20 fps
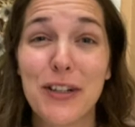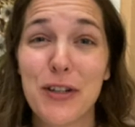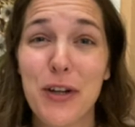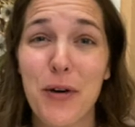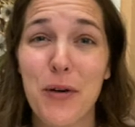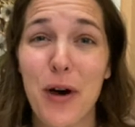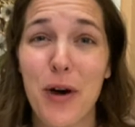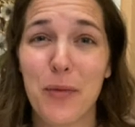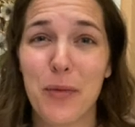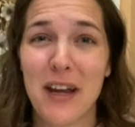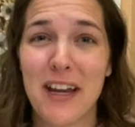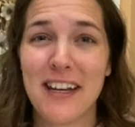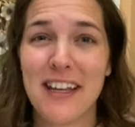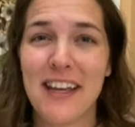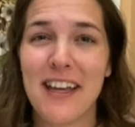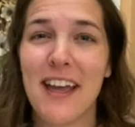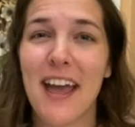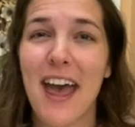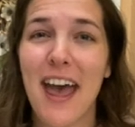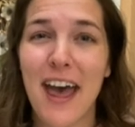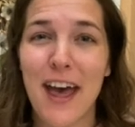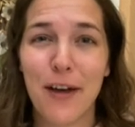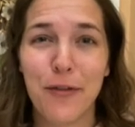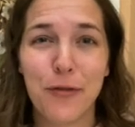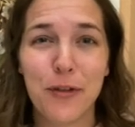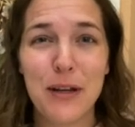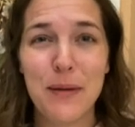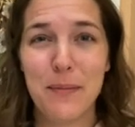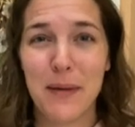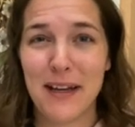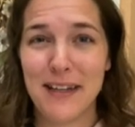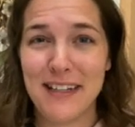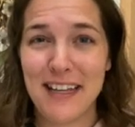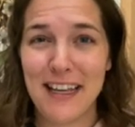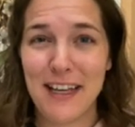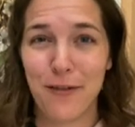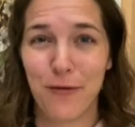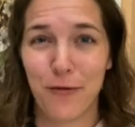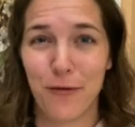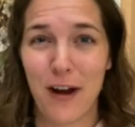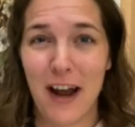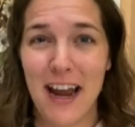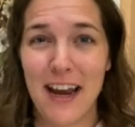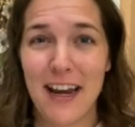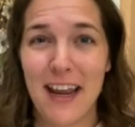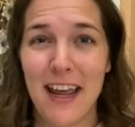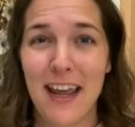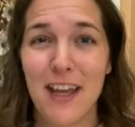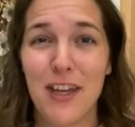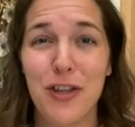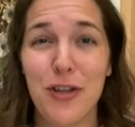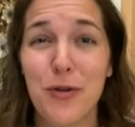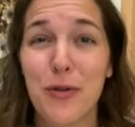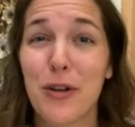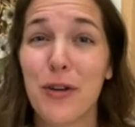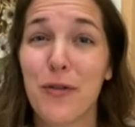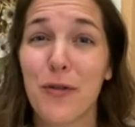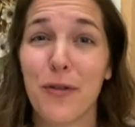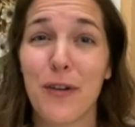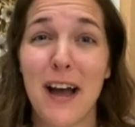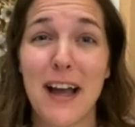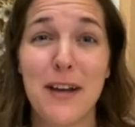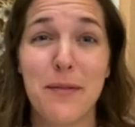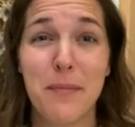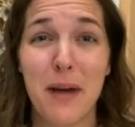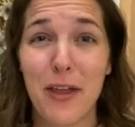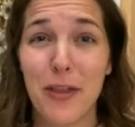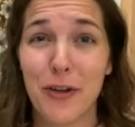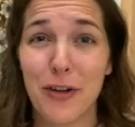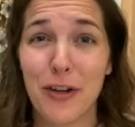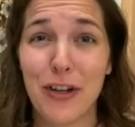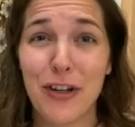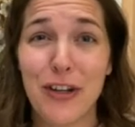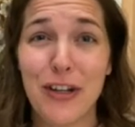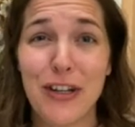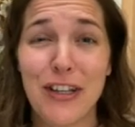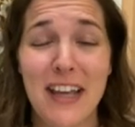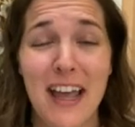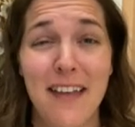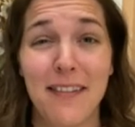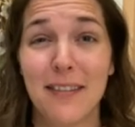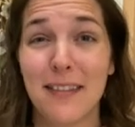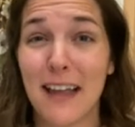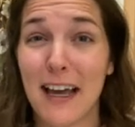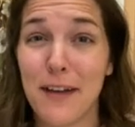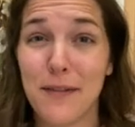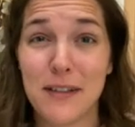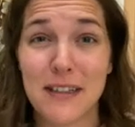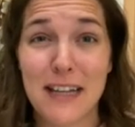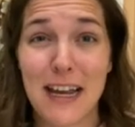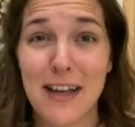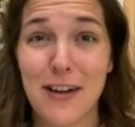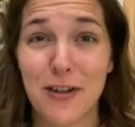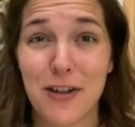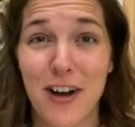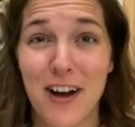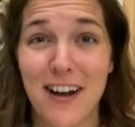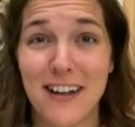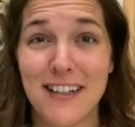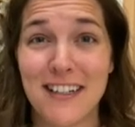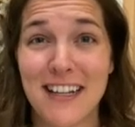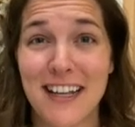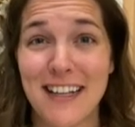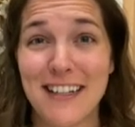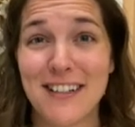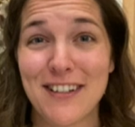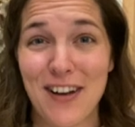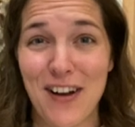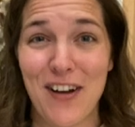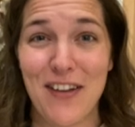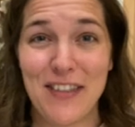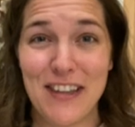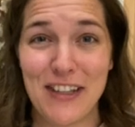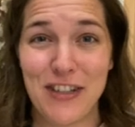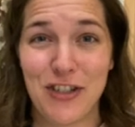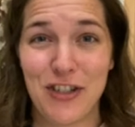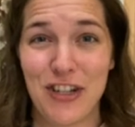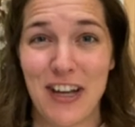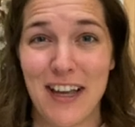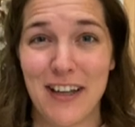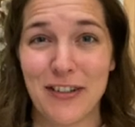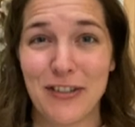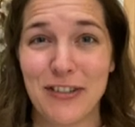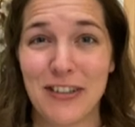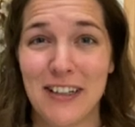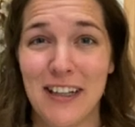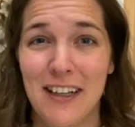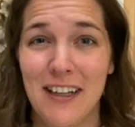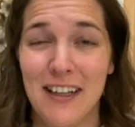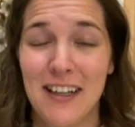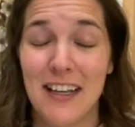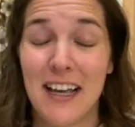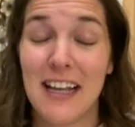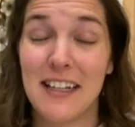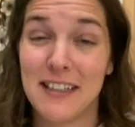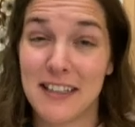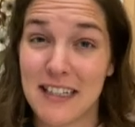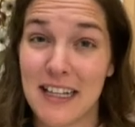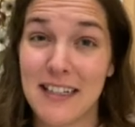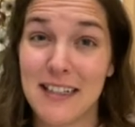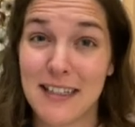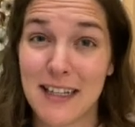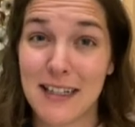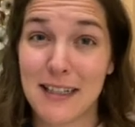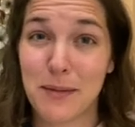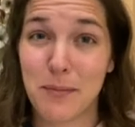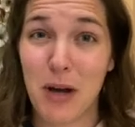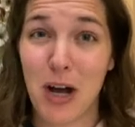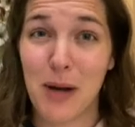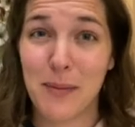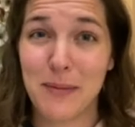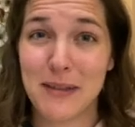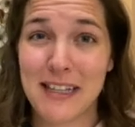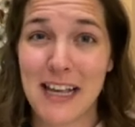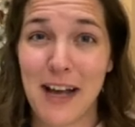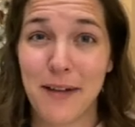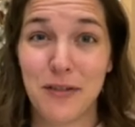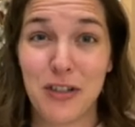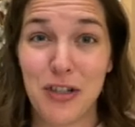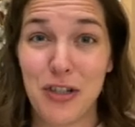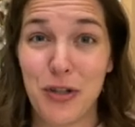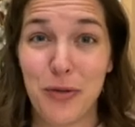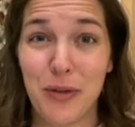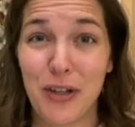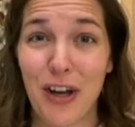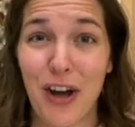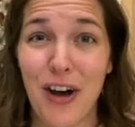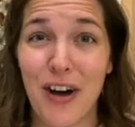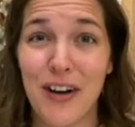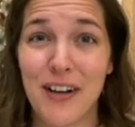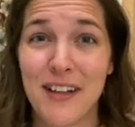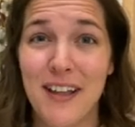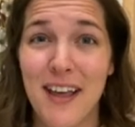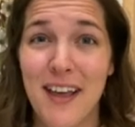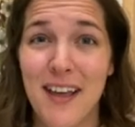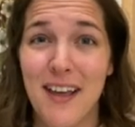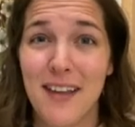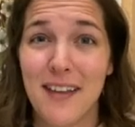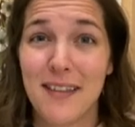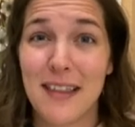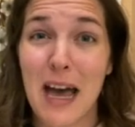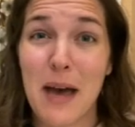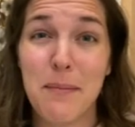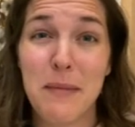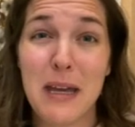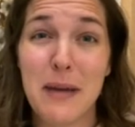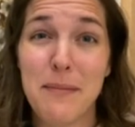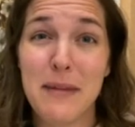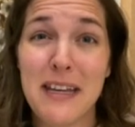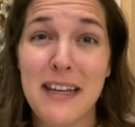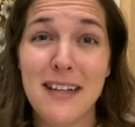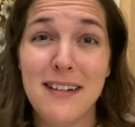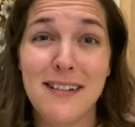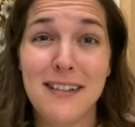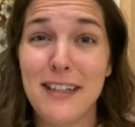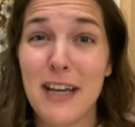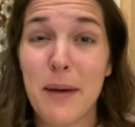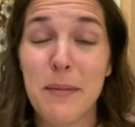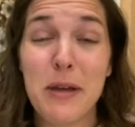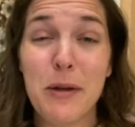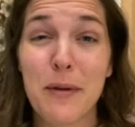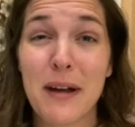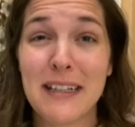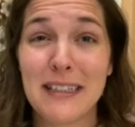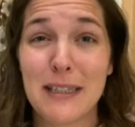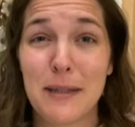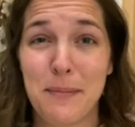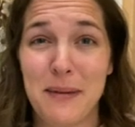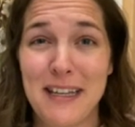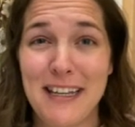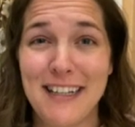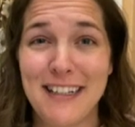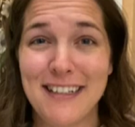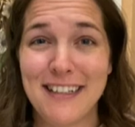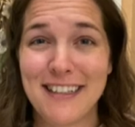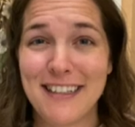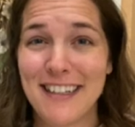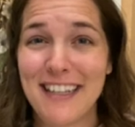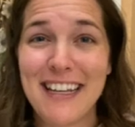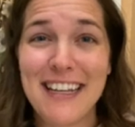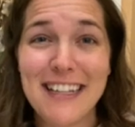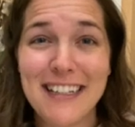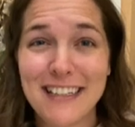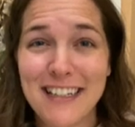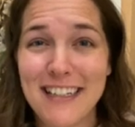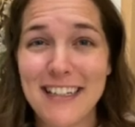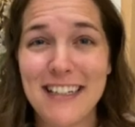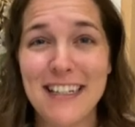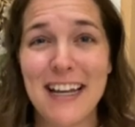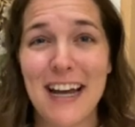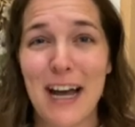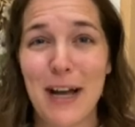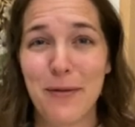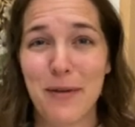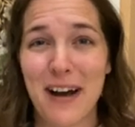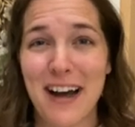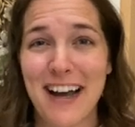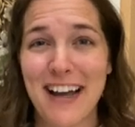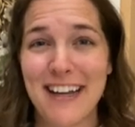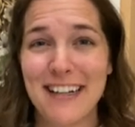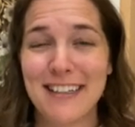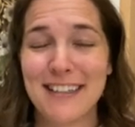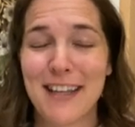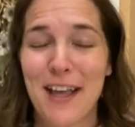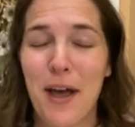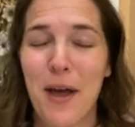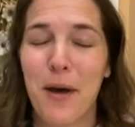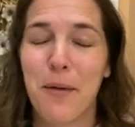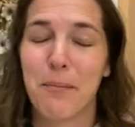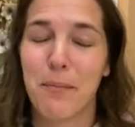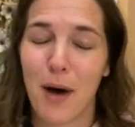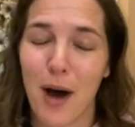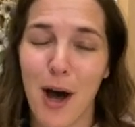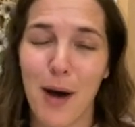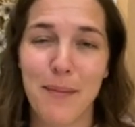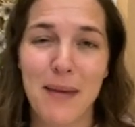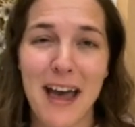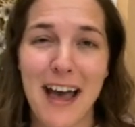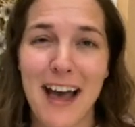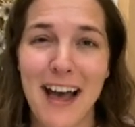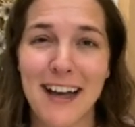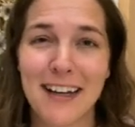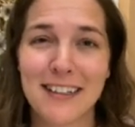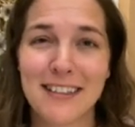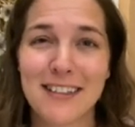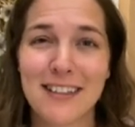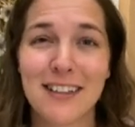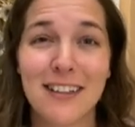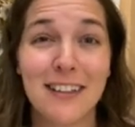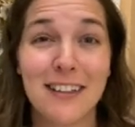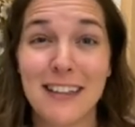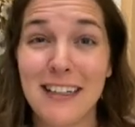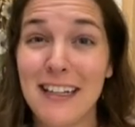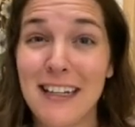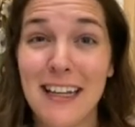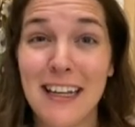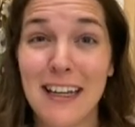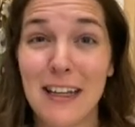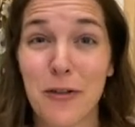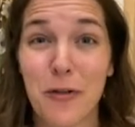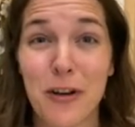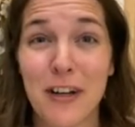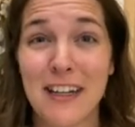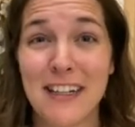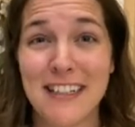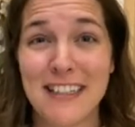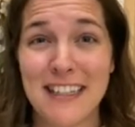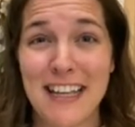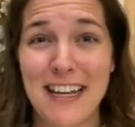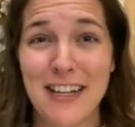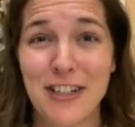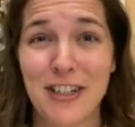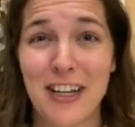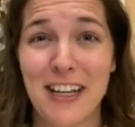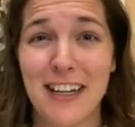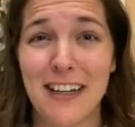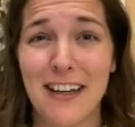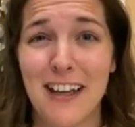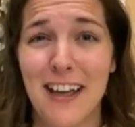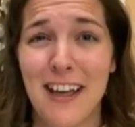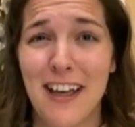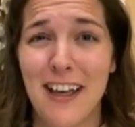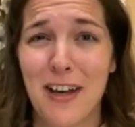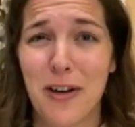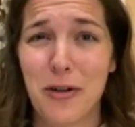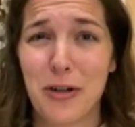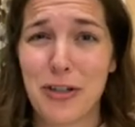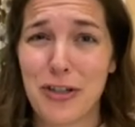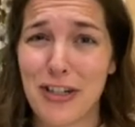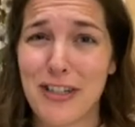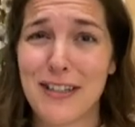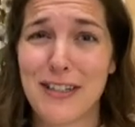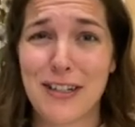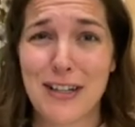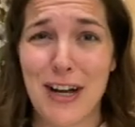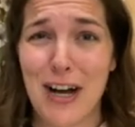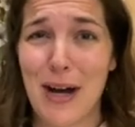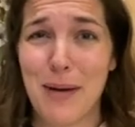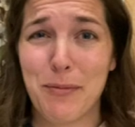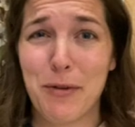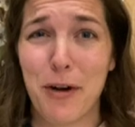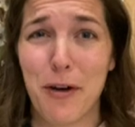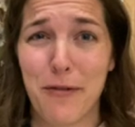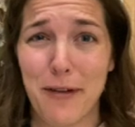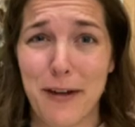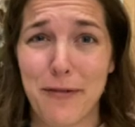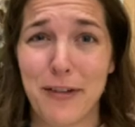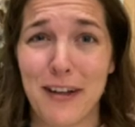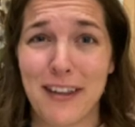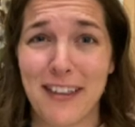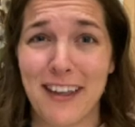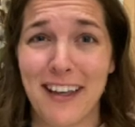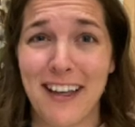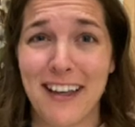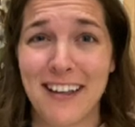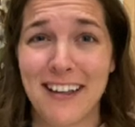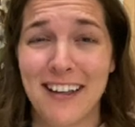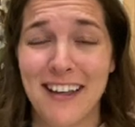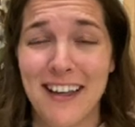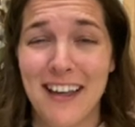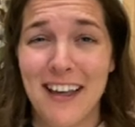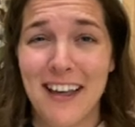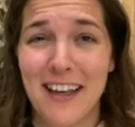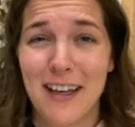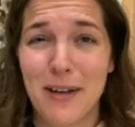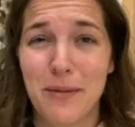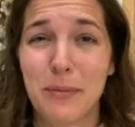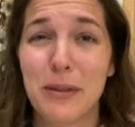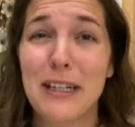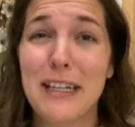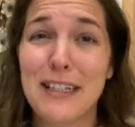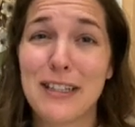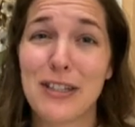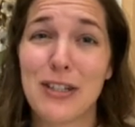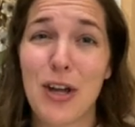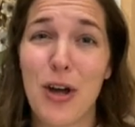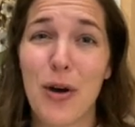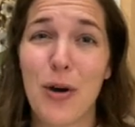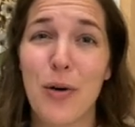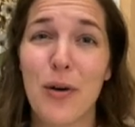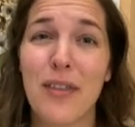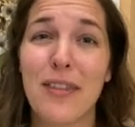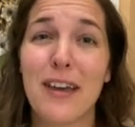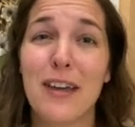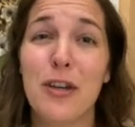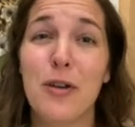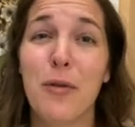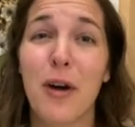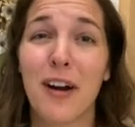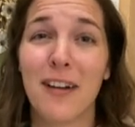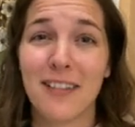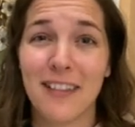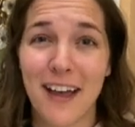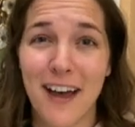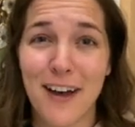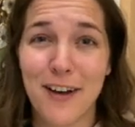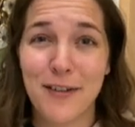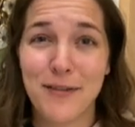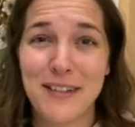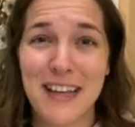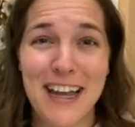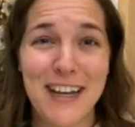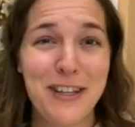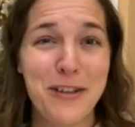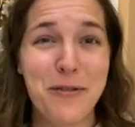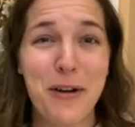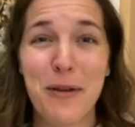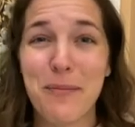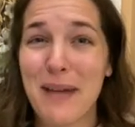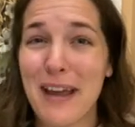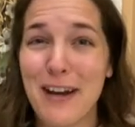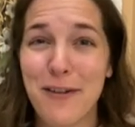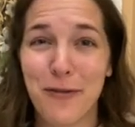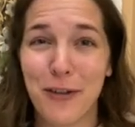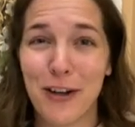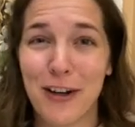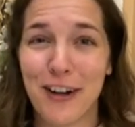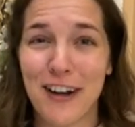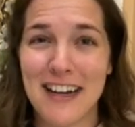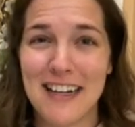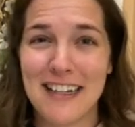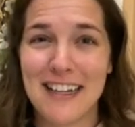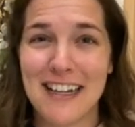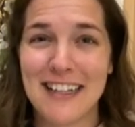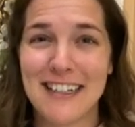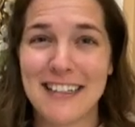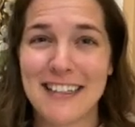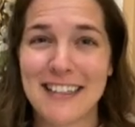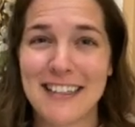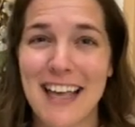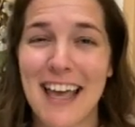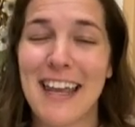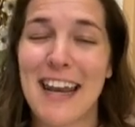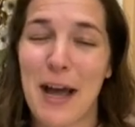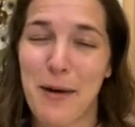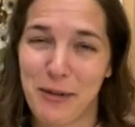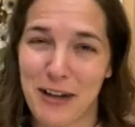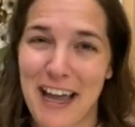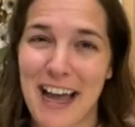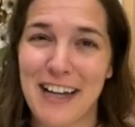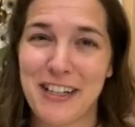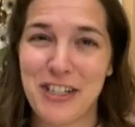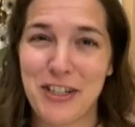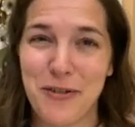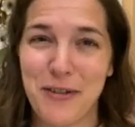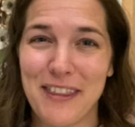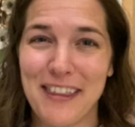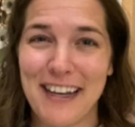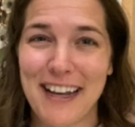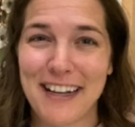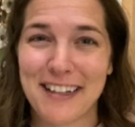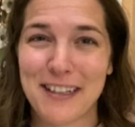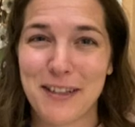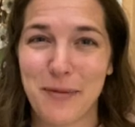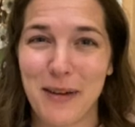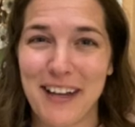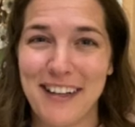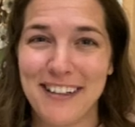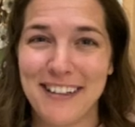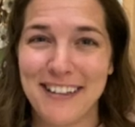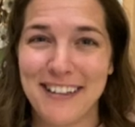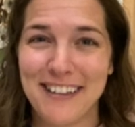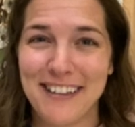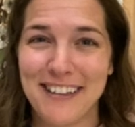know already, every Monday and Friday, you can find motherhood and lifestyle content on this channel. And since us moms have to do it all, that may mean yummy recipes, easy DIYs, mom hacks, cleaning and organization, or just a combo of everything. Please know that you are loved and you are made for greatness, and I will catch you in the next one.